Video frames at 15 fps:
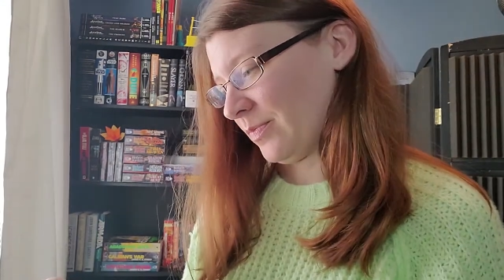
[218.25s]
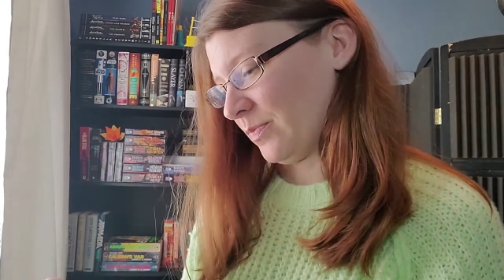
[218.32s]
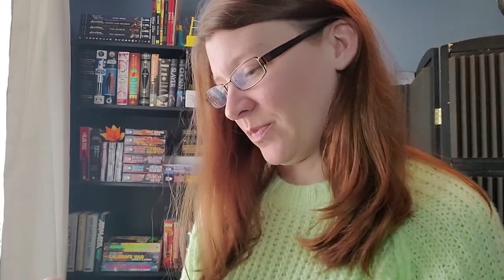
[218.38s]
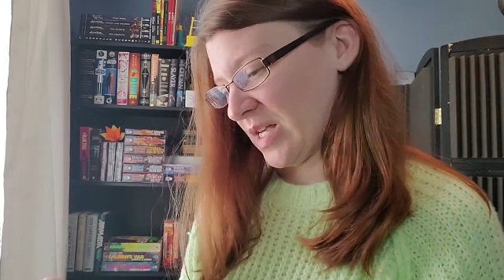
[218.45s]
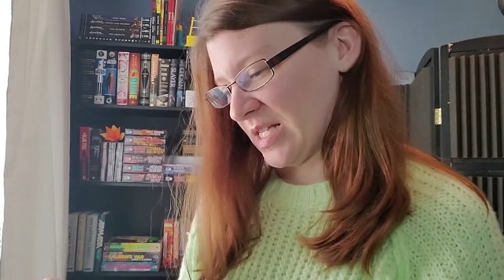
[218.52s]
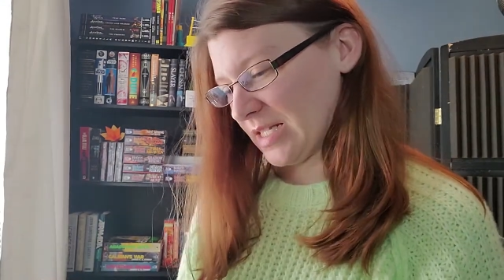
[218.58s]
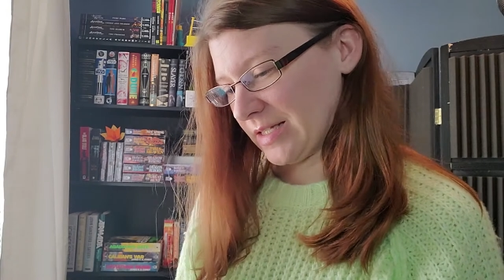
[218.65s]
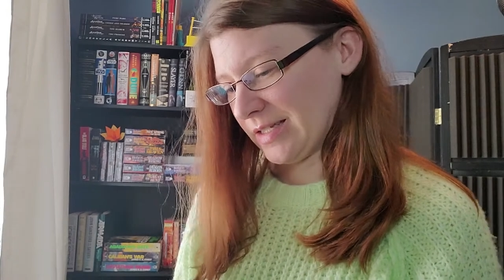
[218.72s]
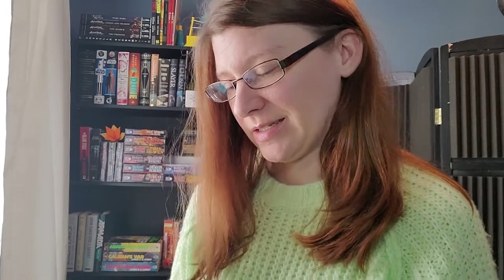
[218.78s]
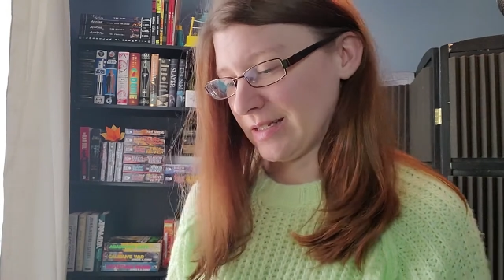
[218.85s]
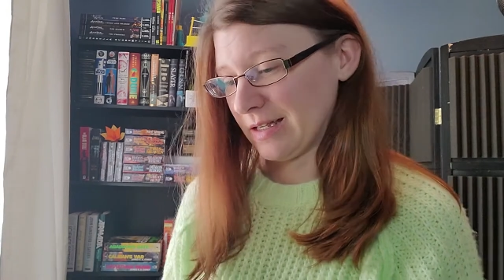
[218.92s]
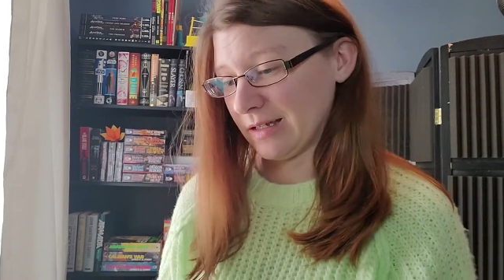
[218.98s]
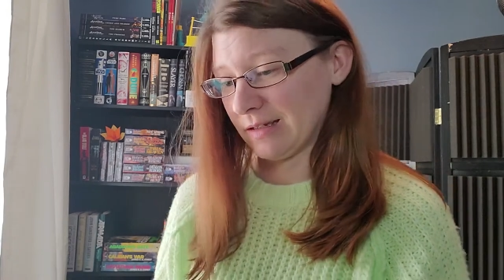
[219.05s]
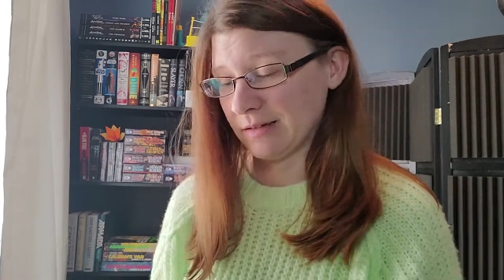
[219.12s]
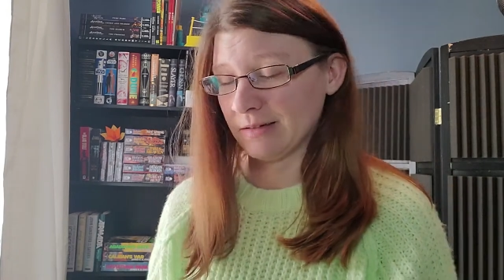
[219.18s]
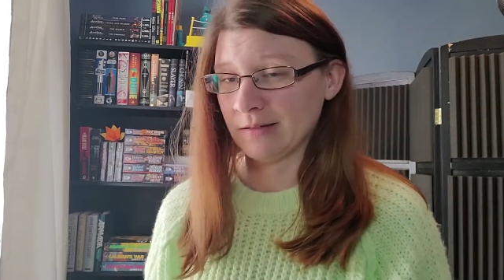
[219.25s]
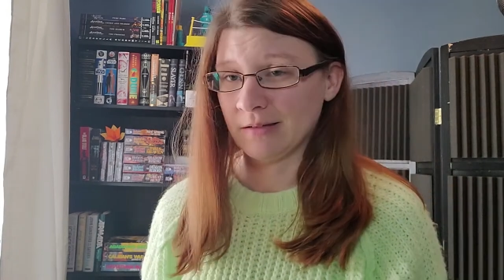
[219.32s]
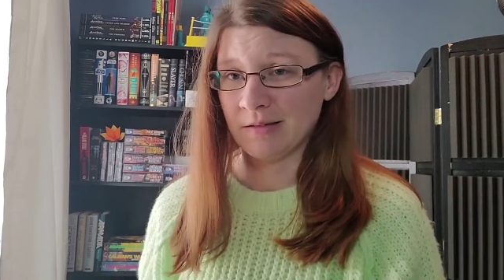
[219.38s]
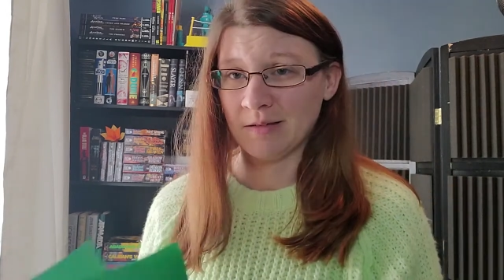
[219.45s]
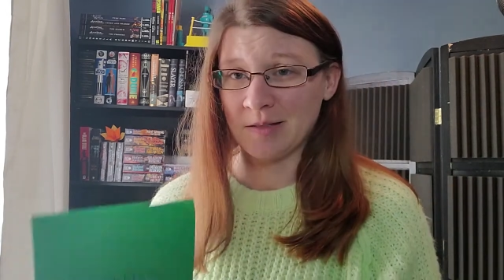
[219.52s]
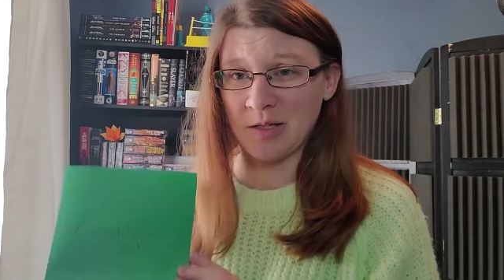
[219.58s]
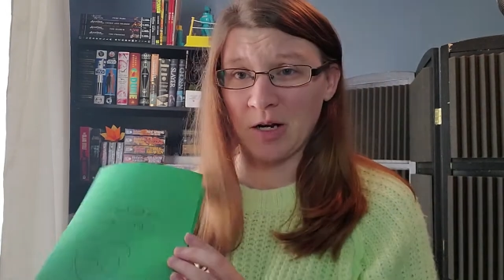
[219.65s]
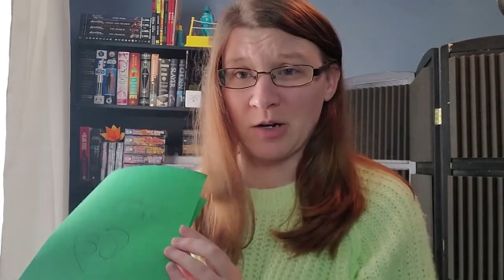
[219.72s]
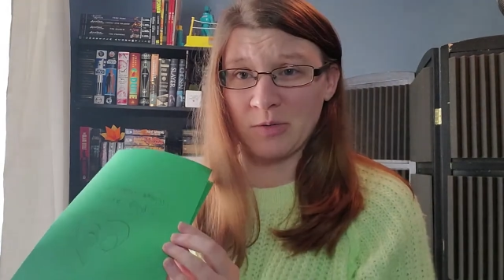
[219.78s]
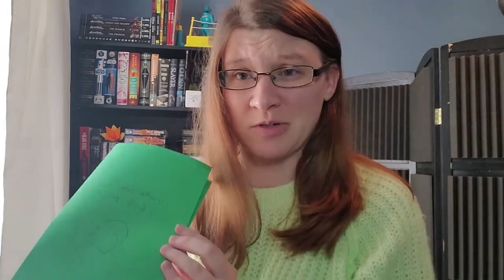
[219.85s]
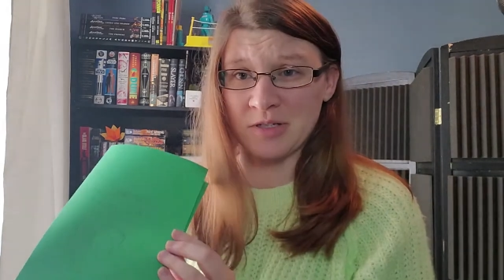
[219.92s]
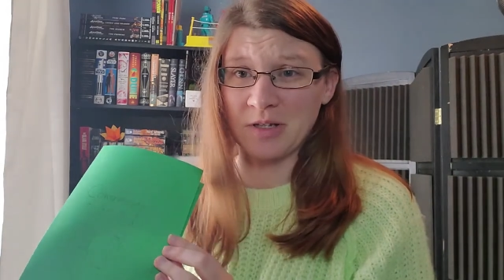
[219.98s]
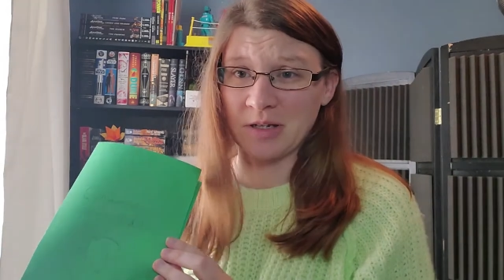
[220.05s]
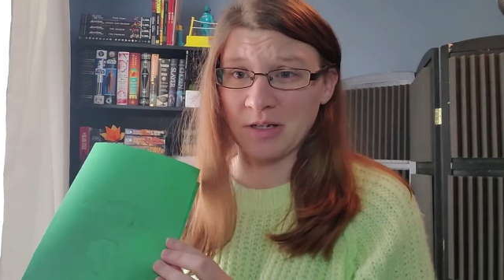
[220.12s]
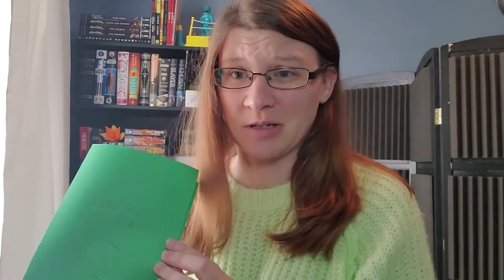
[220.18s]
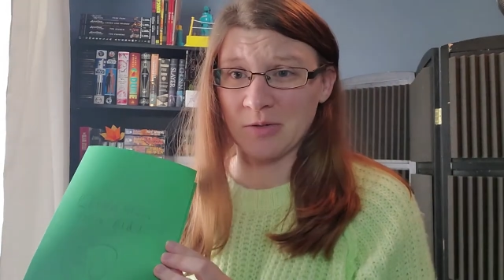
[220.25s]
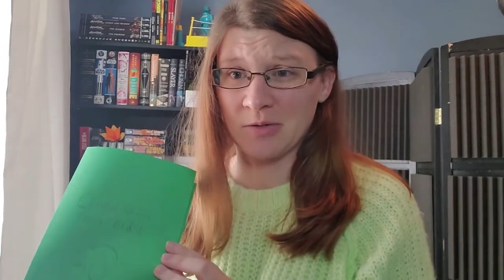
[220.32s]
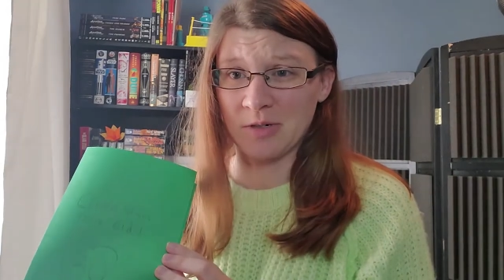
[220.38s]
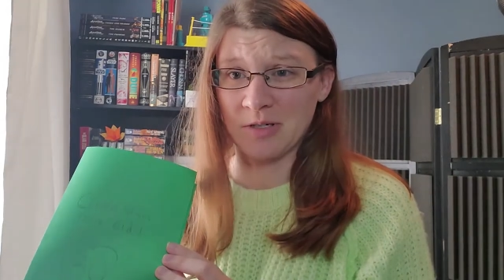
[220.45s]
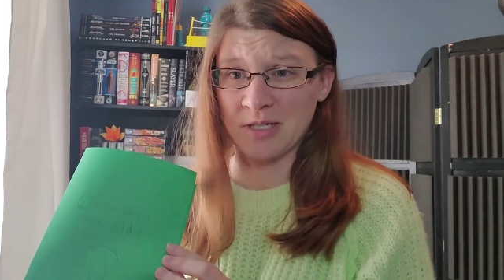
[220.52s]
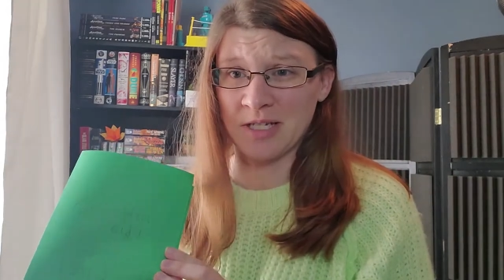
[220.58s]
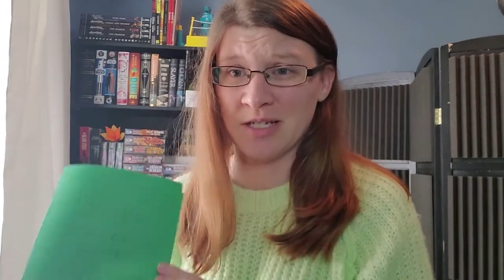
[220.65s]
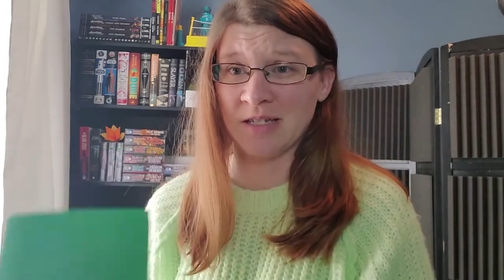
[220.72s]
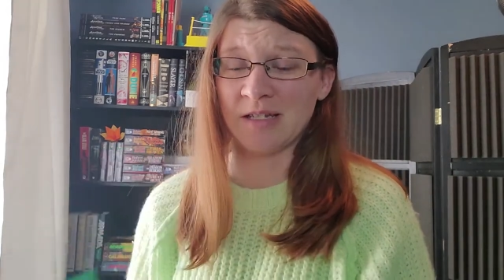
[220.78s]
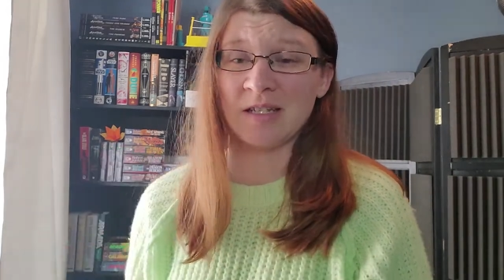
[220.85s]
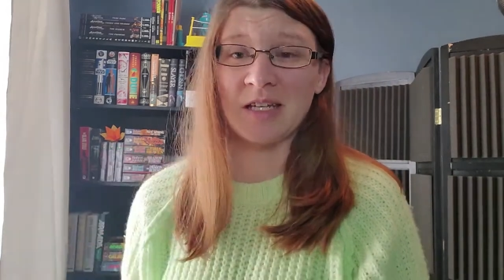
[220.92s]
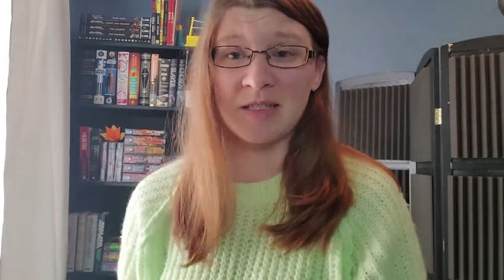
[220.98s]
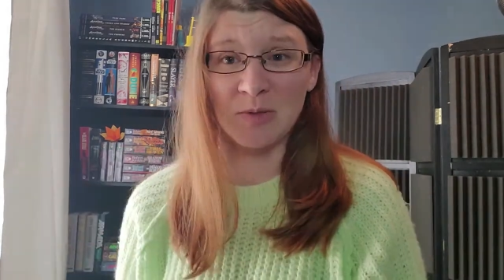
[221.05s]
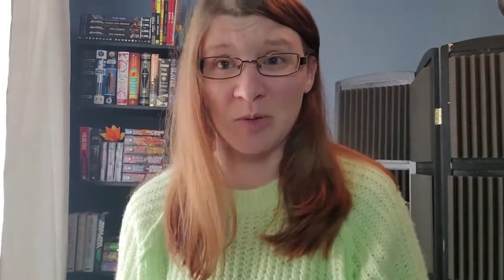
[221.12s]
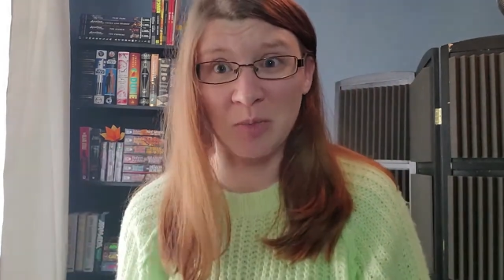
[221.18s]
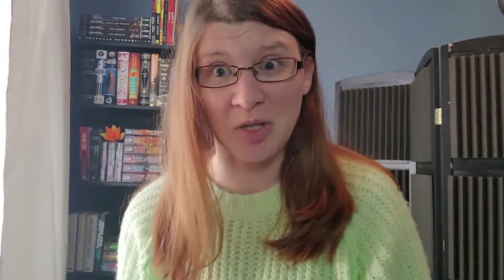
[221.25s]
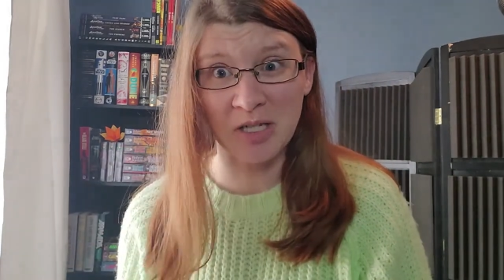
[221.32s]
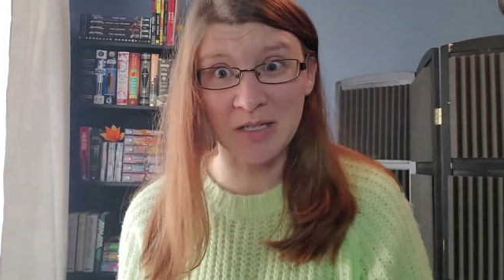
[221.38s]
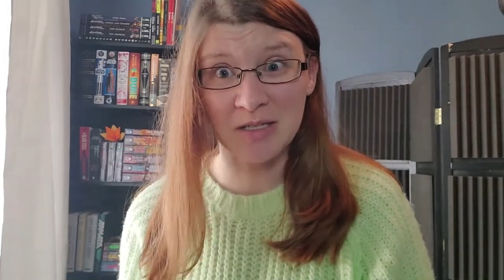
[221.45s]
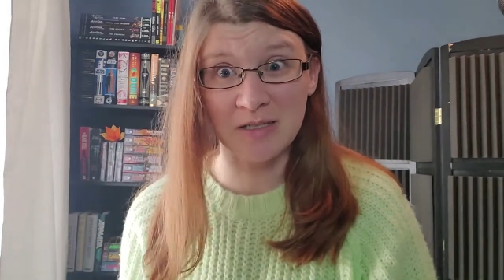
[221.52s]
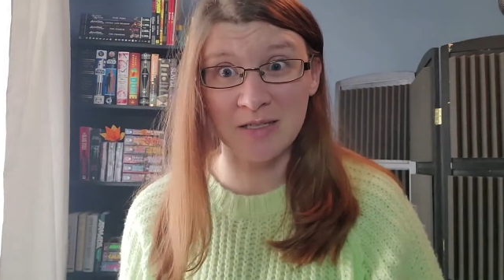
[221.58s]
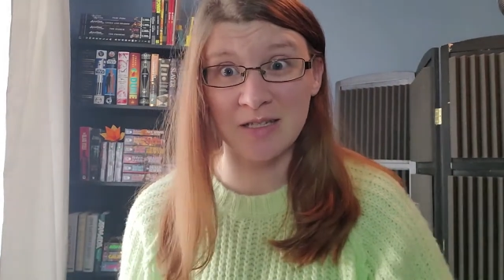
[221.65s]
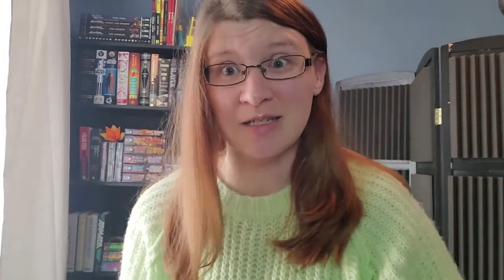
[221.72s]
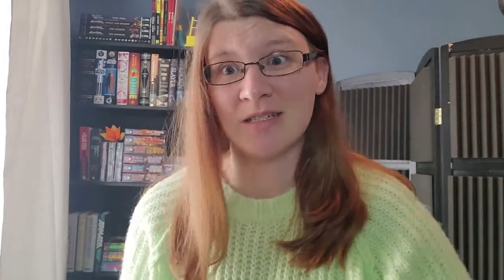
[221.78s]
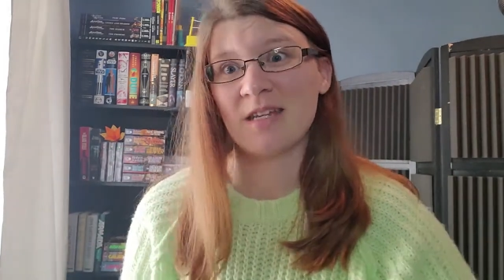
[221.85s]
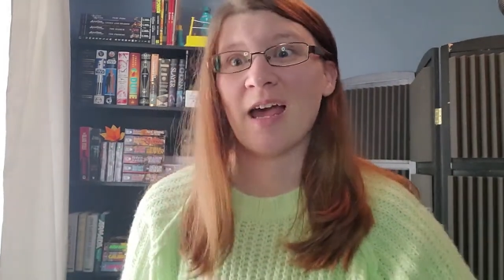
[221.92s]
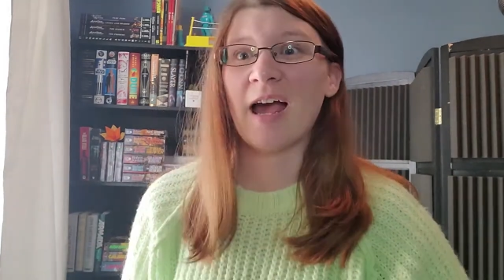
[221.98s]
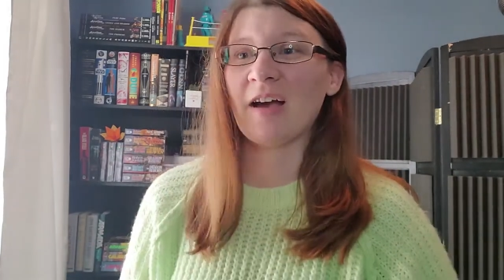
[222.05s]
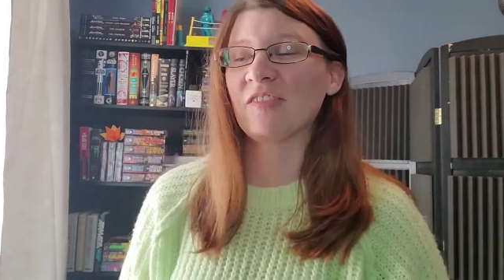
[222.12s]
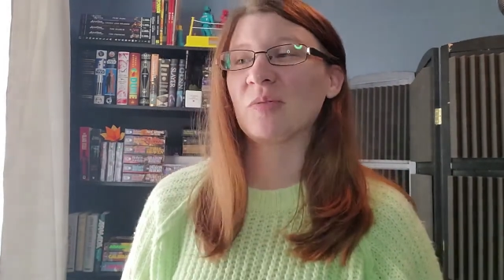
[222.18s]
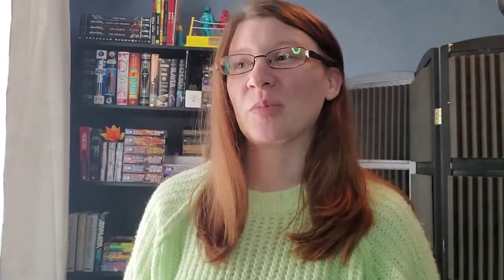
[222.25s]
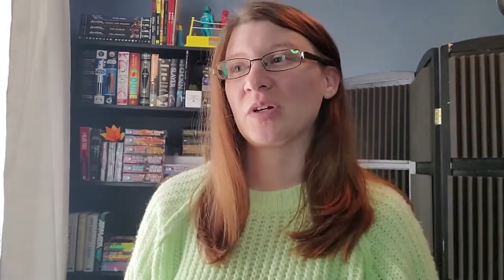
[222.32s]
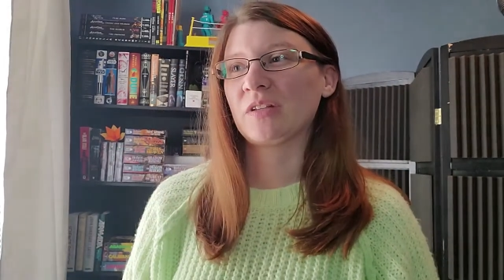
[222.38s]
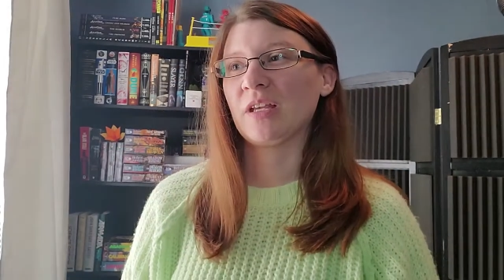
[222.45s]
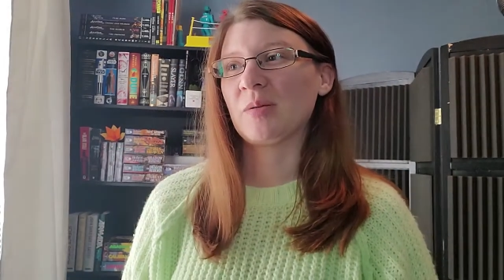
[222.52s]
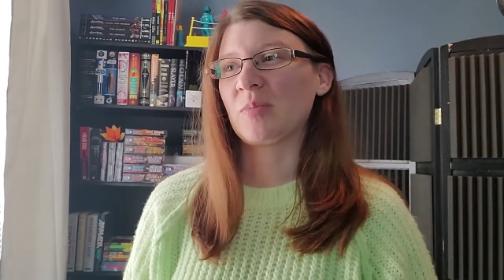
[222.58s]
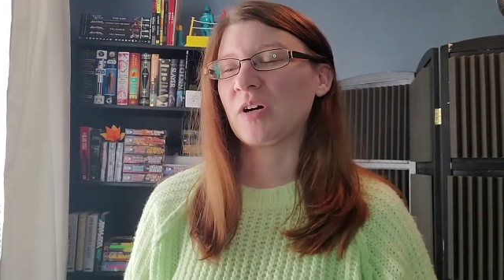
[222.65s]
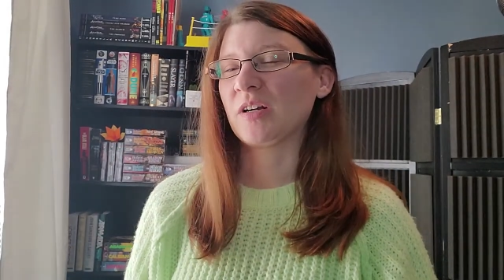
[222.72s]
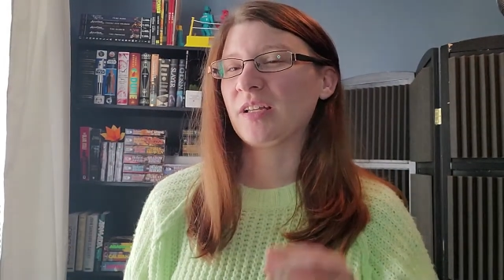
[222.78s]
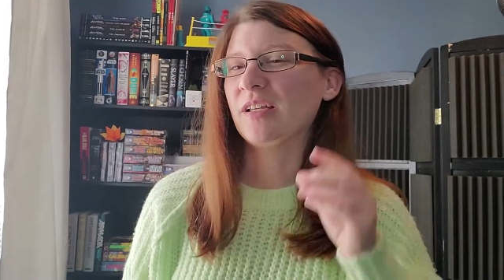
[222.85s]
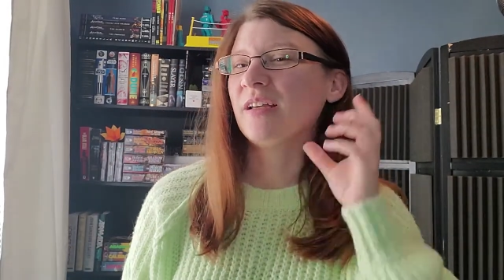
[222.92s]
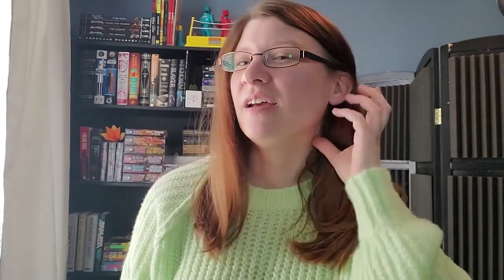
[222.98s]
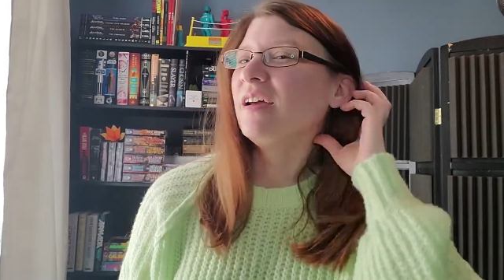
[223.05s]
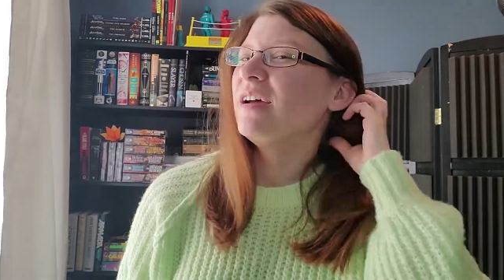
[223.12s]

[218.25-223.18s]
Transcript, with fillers: Basically saying, sorry we're stuck in quarantine, because we planned to have a birthday party.